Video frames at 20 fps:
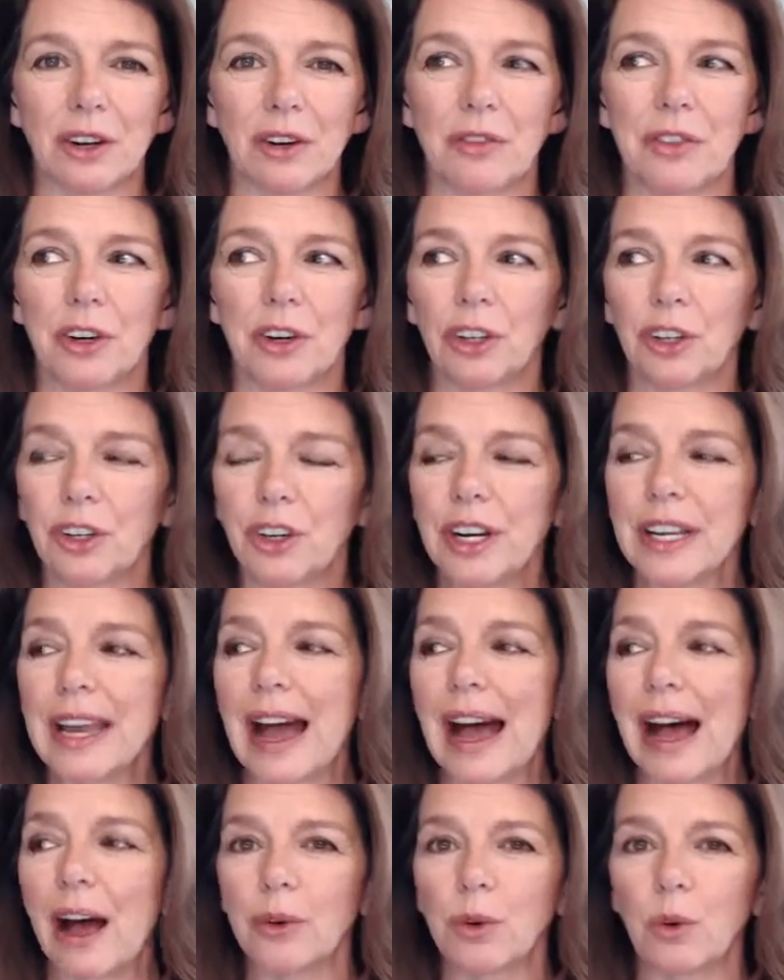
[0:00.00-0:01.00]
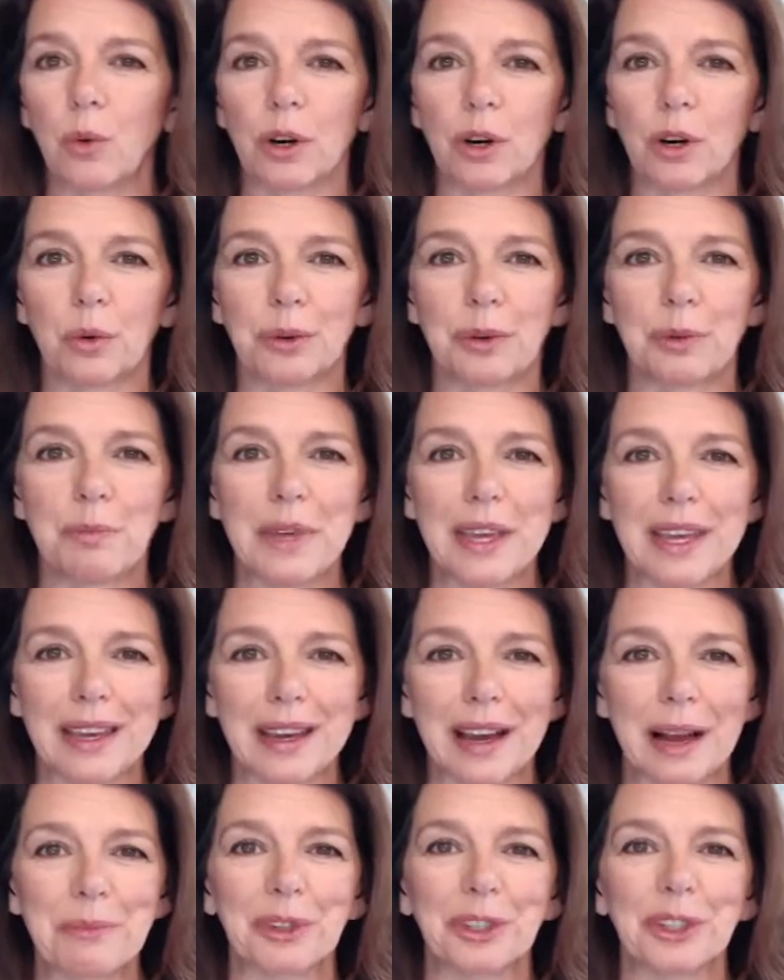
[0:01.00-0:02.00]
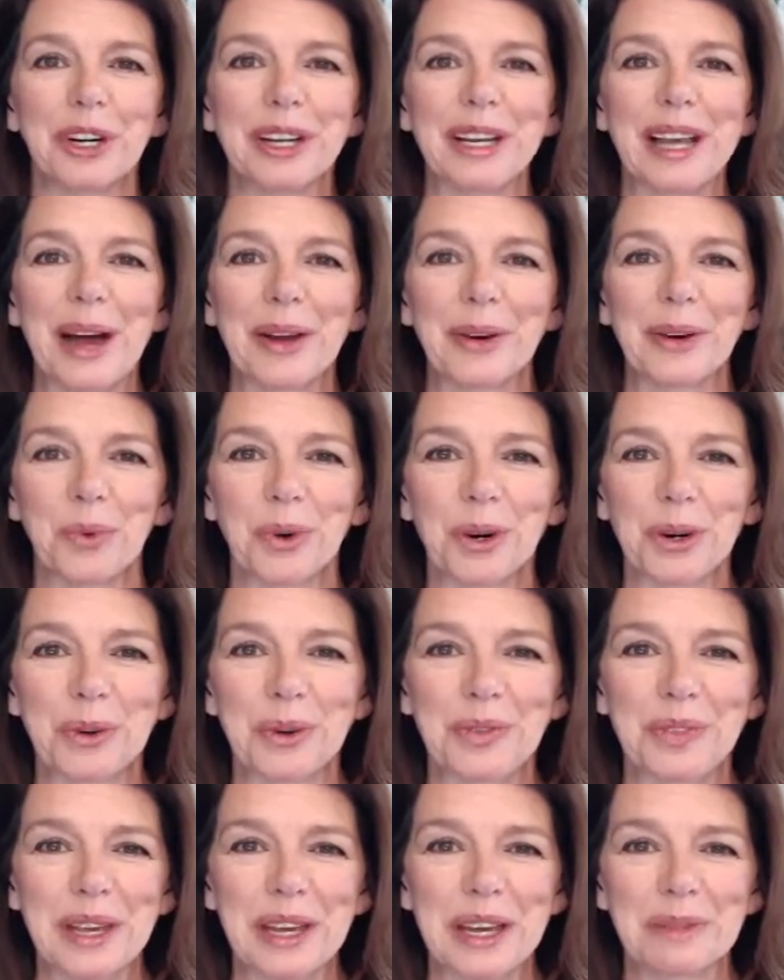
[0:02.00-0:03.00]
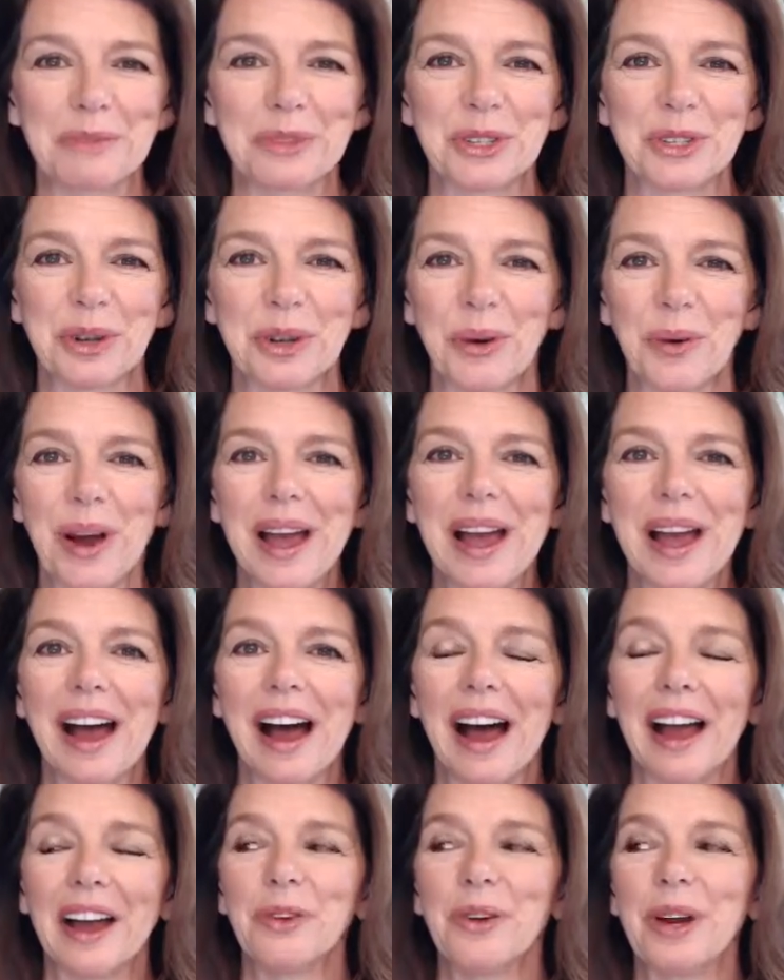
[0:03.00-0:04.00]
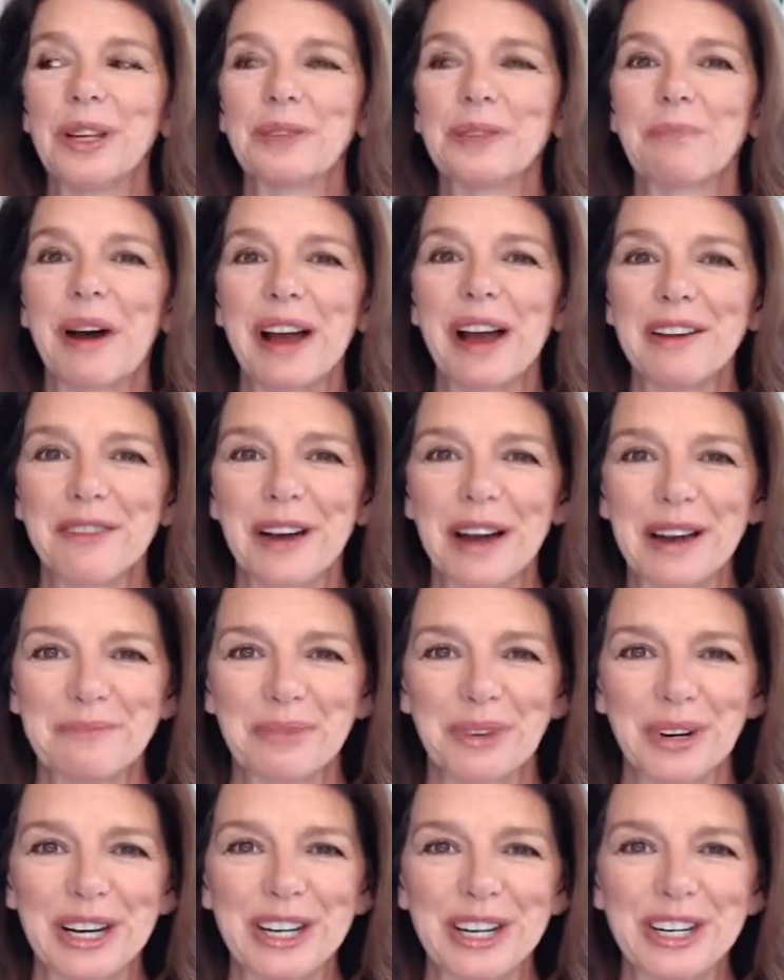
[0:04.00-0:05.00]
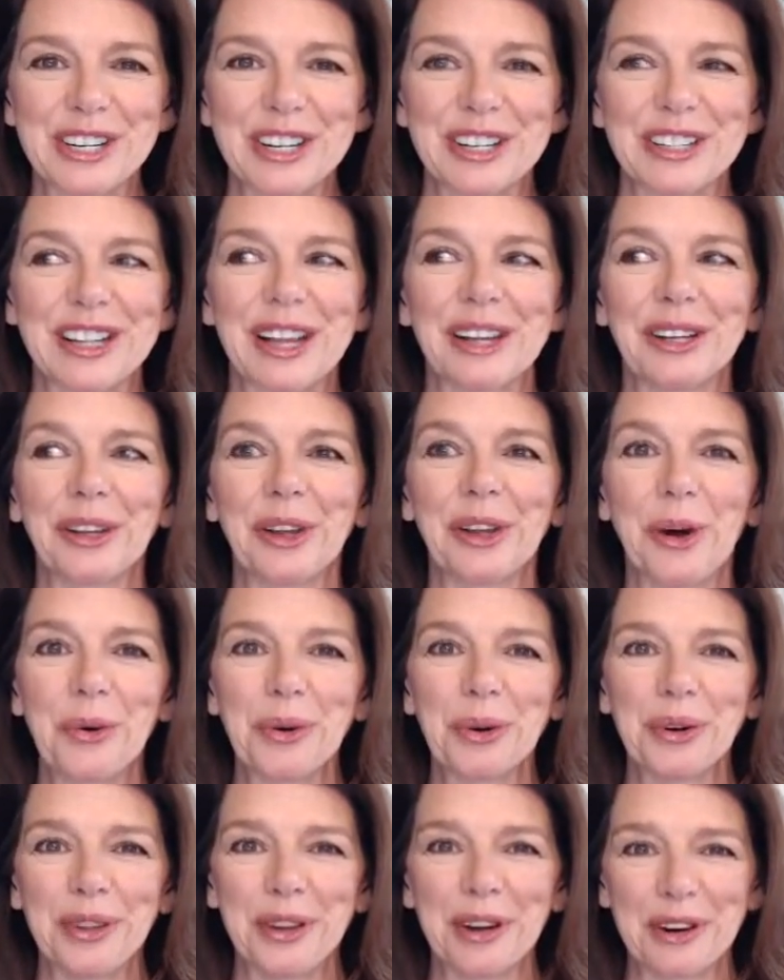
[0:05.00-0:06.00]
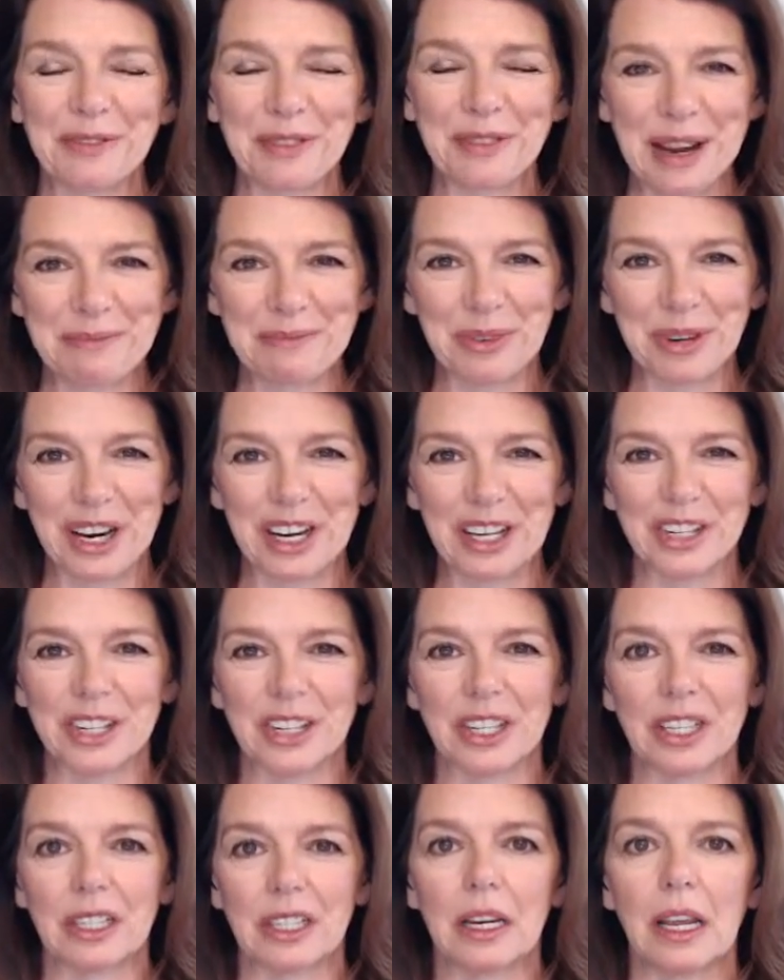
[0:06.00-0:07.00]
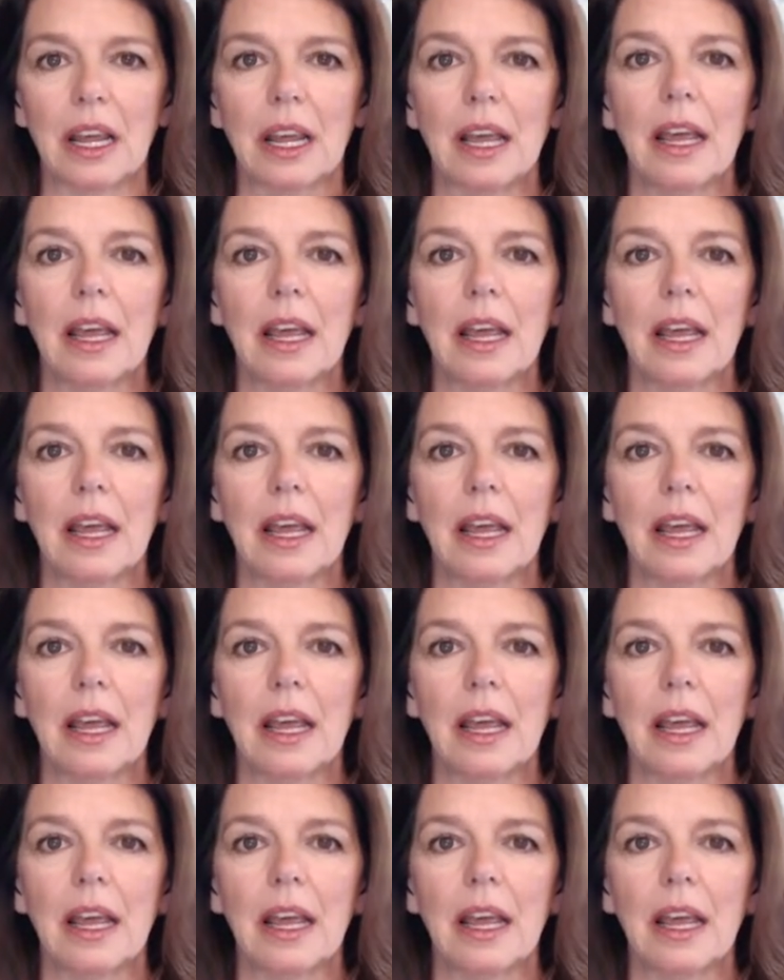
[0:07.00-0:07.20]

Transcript: They're learning how to work with me. I'm learning how to work with them. So I raise my vibration, they lower their vibration.